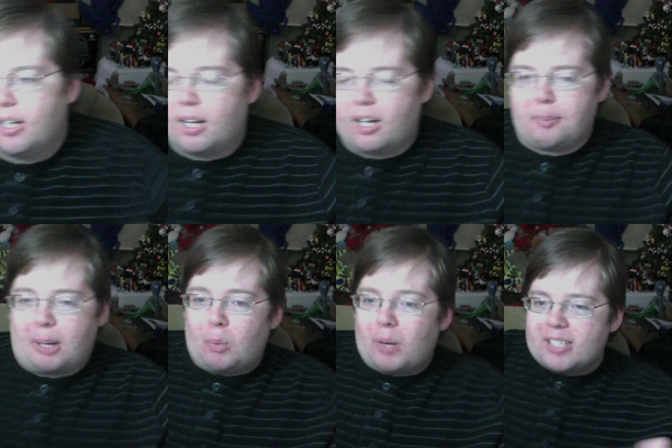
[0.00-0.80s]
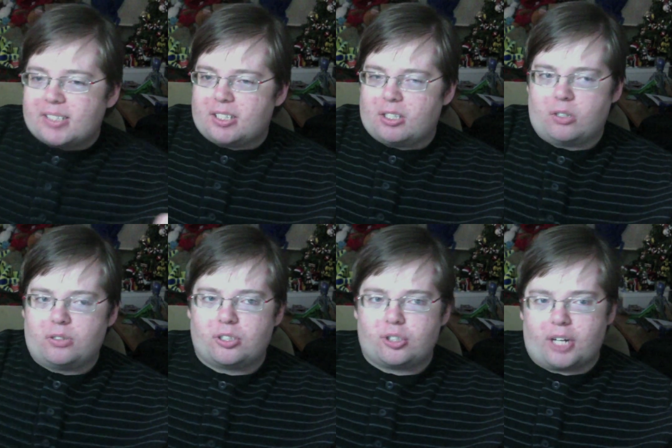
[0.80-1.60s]
I want to see the
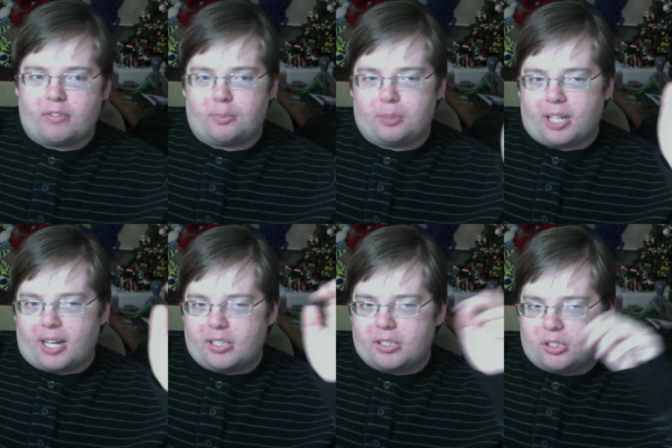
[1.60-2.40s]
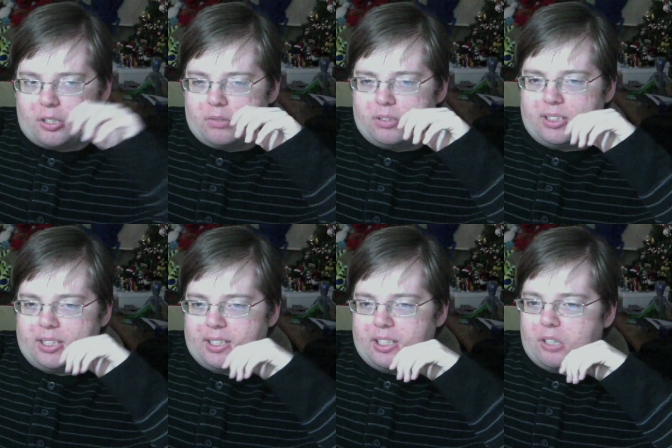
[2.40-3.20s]
O's Driver, but I just don't
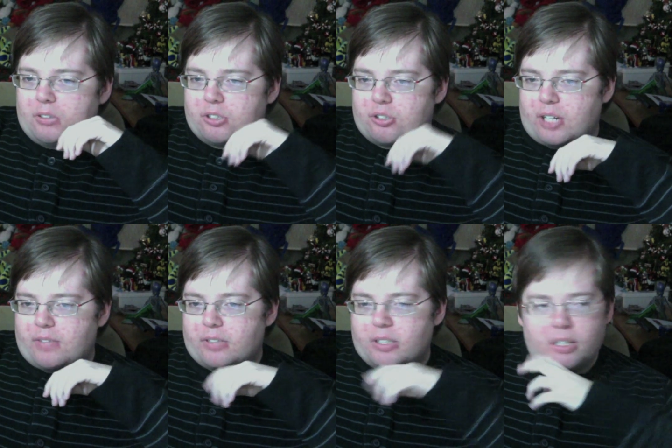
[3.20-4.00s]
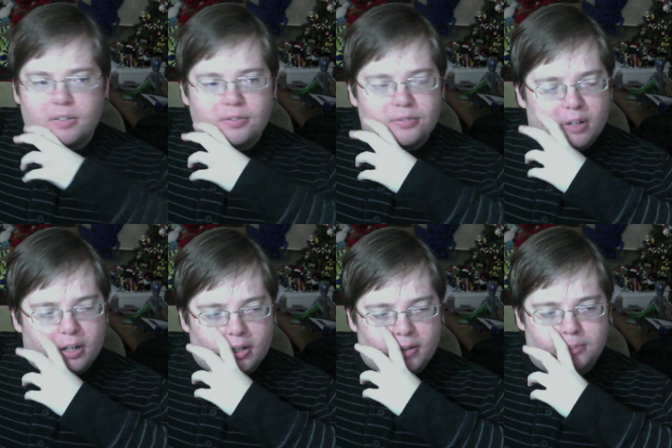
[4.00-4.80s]
dig the O's Driver enough
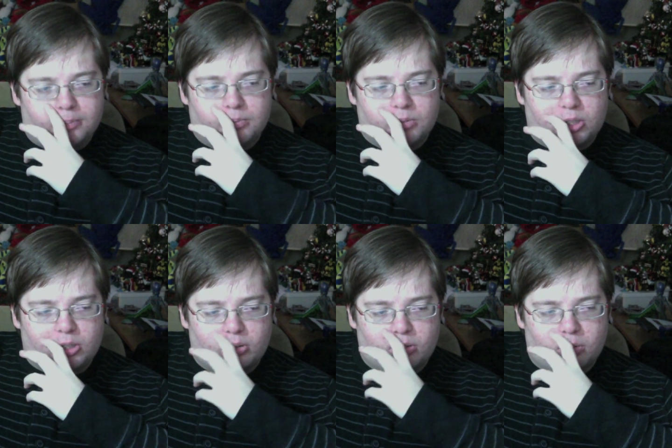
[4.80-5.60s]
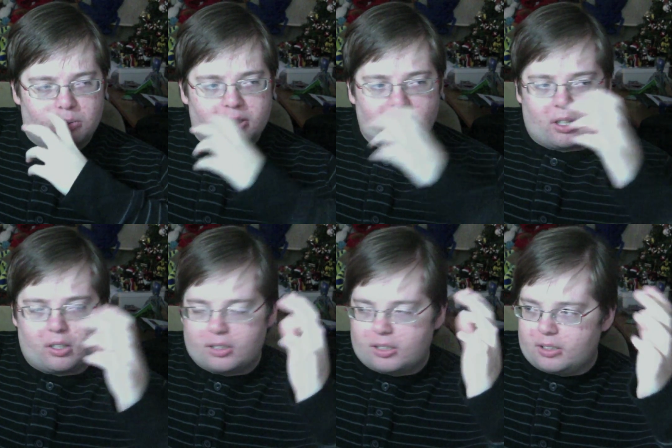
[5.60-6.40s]
to really
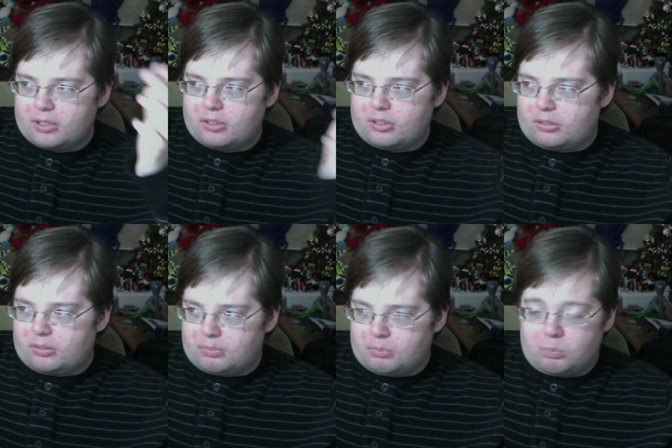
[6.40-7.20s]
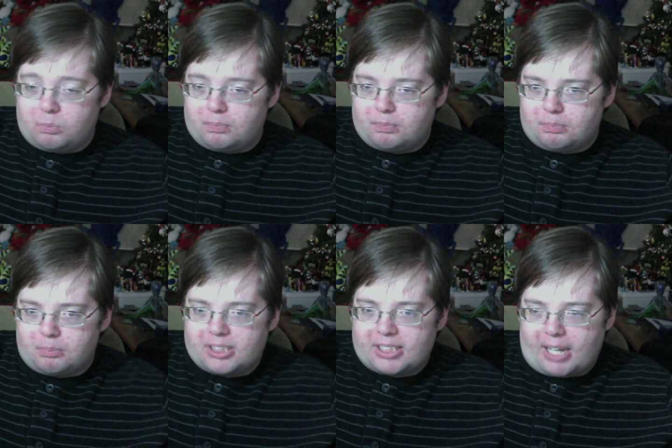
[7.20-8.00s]
call it the
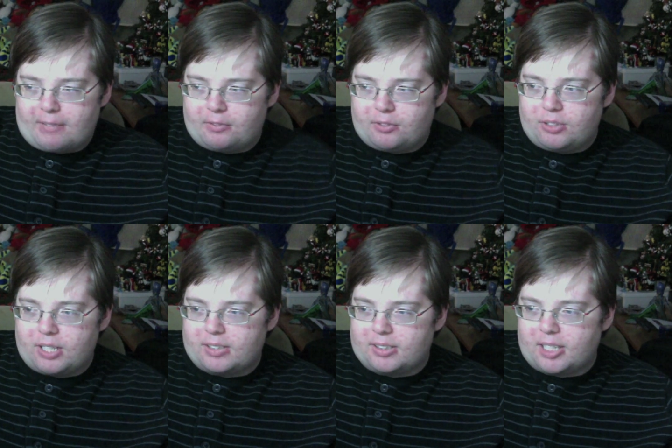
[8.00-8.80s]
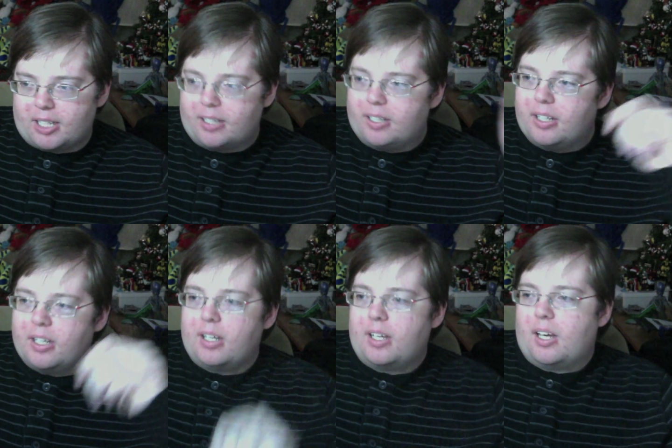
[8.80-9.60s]
must-have of 2010.
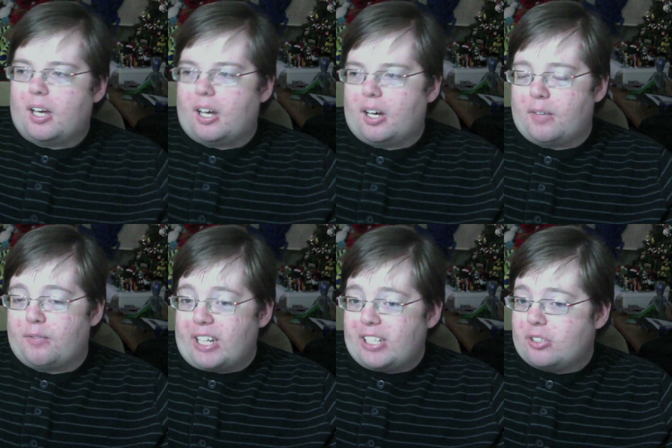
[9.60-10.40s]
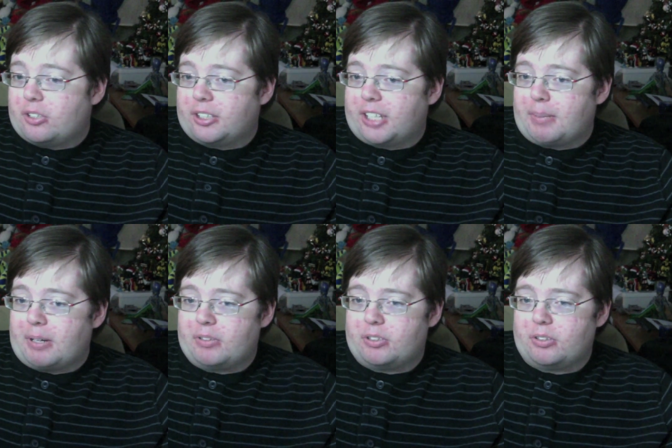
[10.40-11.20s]
Fang Joker came
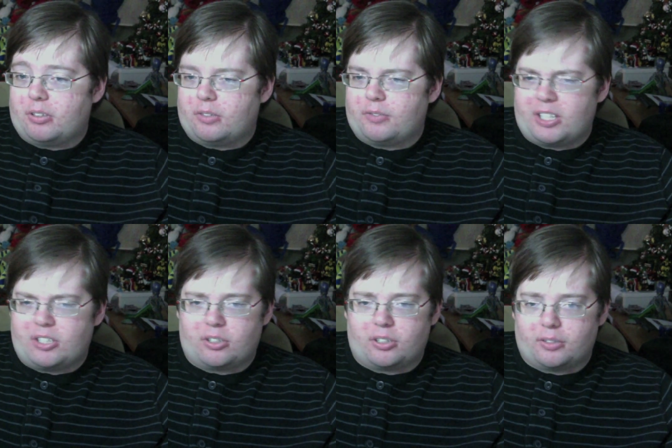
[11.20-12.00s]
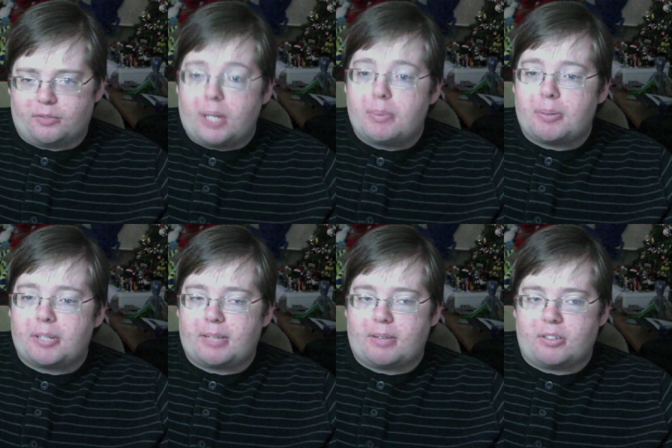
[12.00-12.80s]
out in the Fang Memory
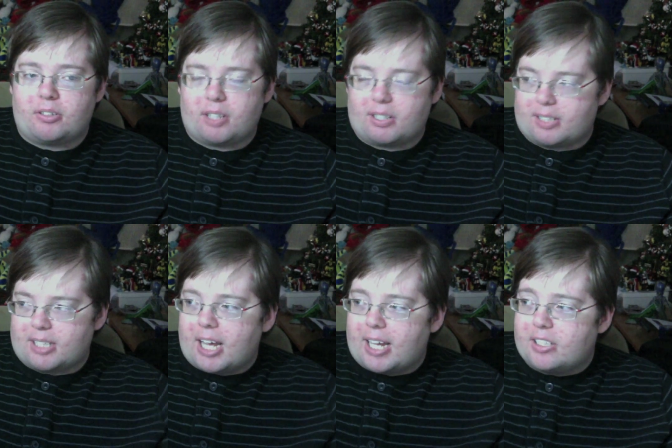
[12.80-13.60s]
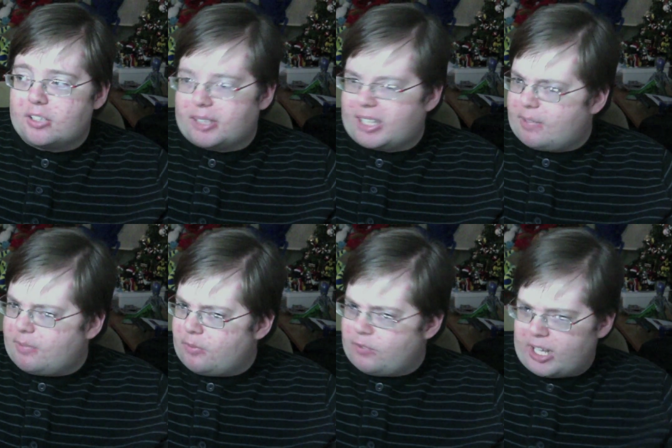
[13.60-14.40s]
came out in 2009, so I can't
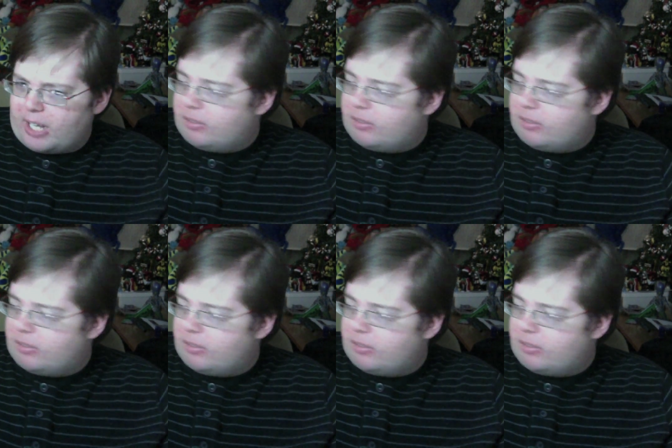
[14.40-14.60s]
vote for that